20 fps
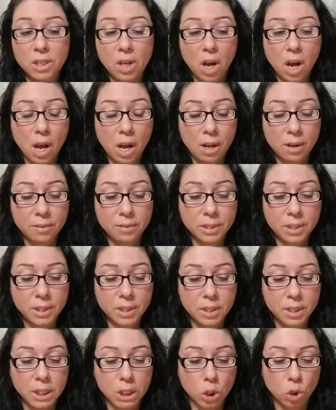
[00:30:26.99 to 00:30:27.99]

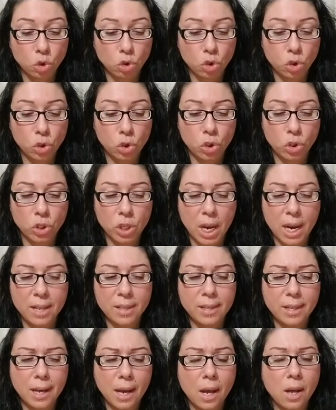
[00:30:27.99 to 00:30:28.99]
coughs,
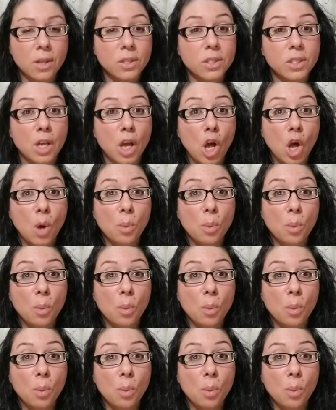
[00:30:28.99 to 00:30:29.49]
anything else.